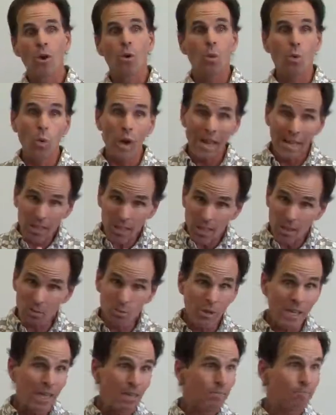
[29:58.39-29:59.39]
When can
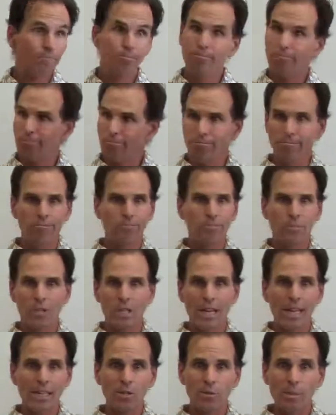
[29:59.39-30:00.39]
we,
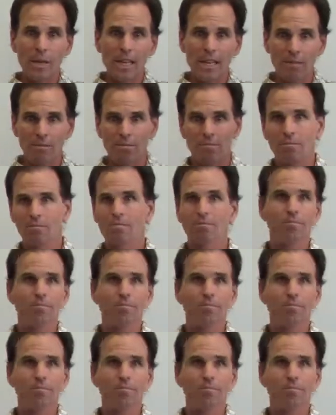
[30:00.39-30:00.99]
sans fit,